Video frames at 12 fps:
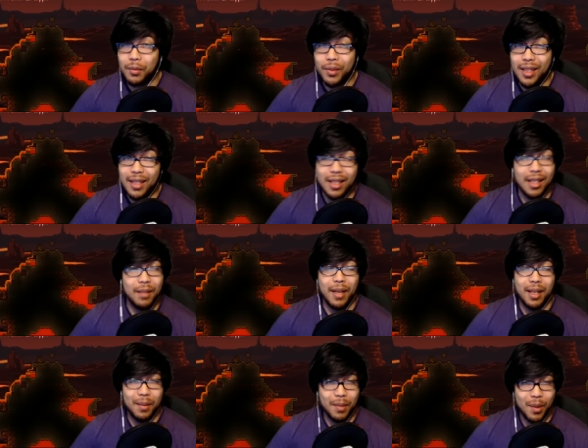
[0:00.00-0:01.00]
really need
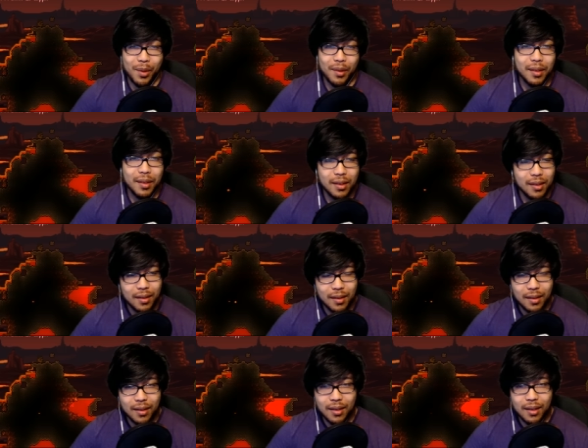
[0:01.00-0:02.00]
mana potions.
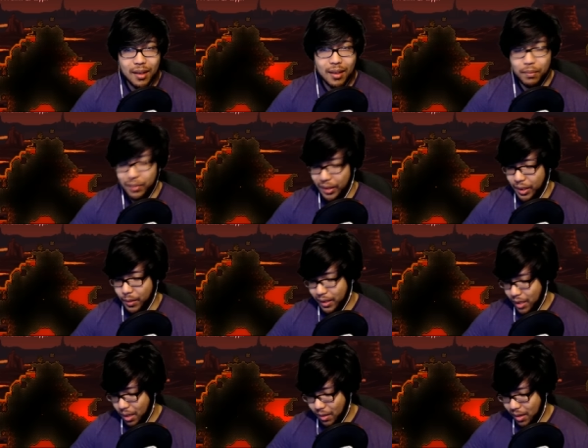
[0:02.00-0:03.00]
You know what?
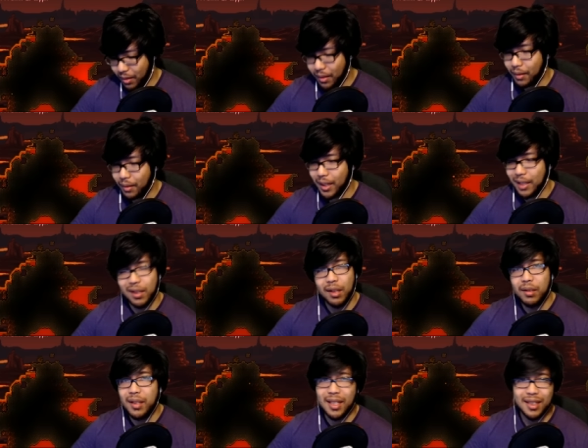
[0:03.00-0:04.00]
No, no, no. Okay, so I
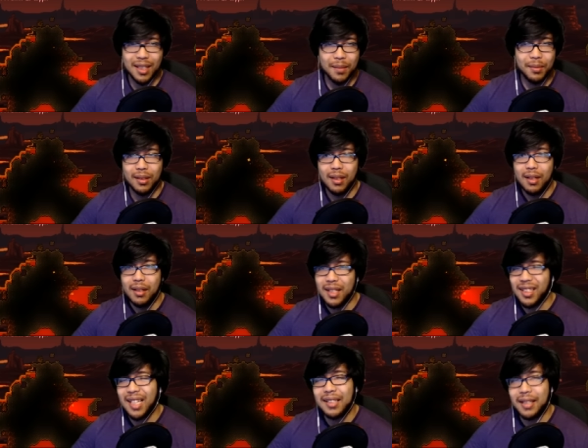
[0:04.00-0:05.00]
don't need any tips.
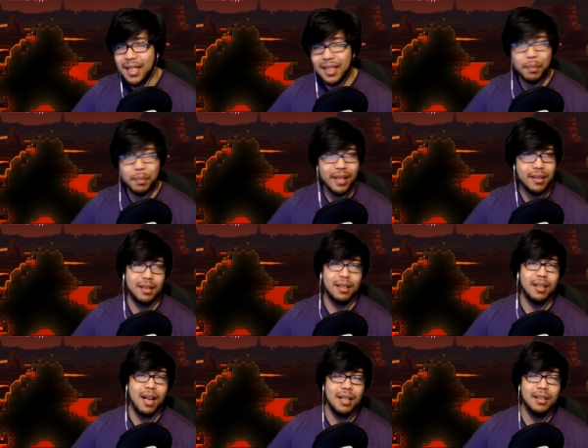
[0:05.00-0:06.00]
This guy's easy peasy.
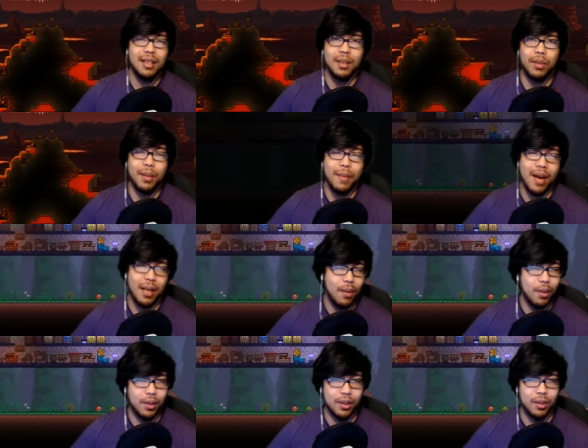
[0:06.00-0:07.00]
I just need to bring mana
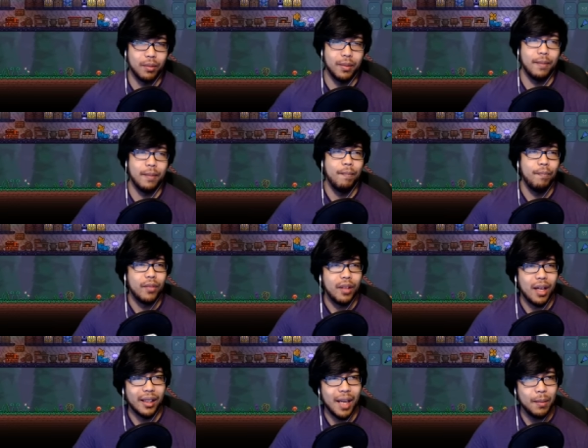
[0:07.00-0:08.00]
potions with me.
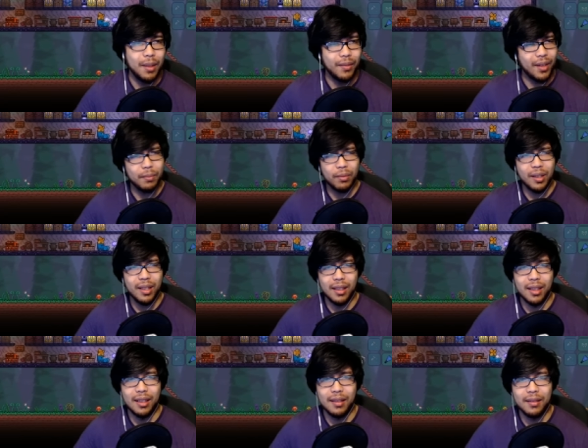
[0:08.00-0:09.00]
I can't believe I didn't bring
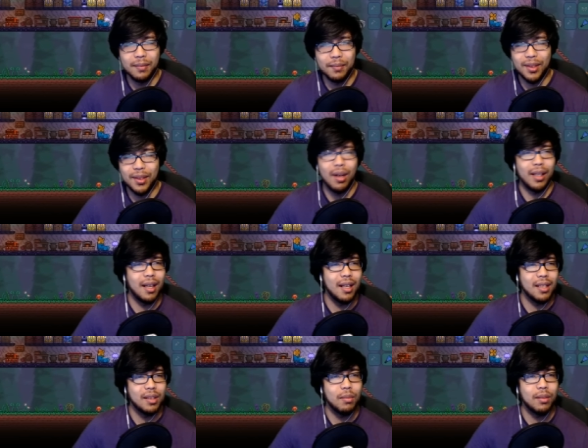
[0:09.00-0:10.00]
any. I'm sorry,
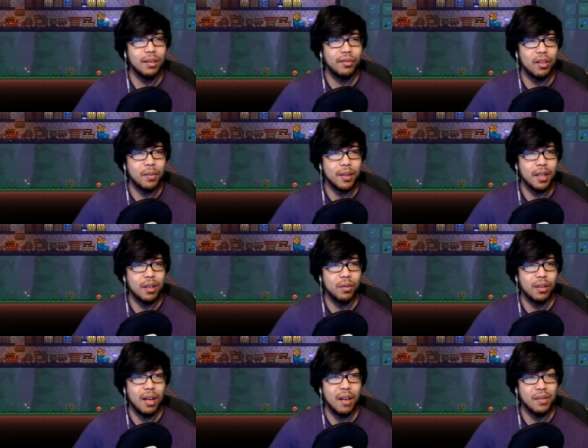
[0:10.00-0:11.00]
guys. So I'm going to farm another
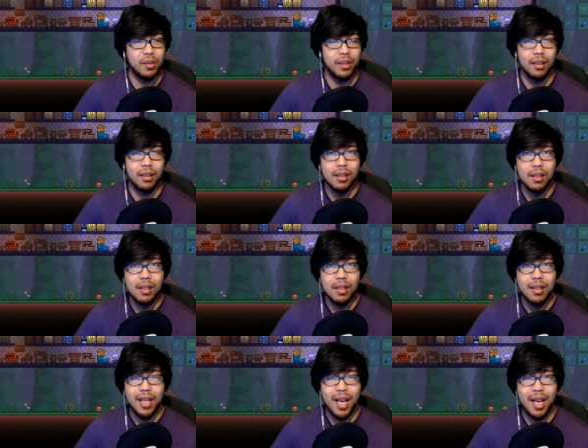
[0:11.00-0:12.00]
one off screen.
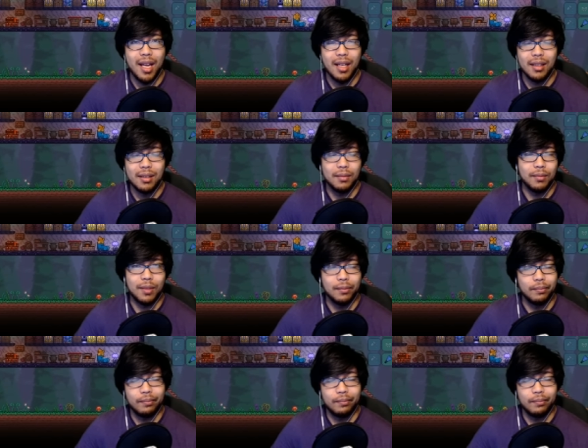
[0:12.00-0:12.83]
And, uh, well...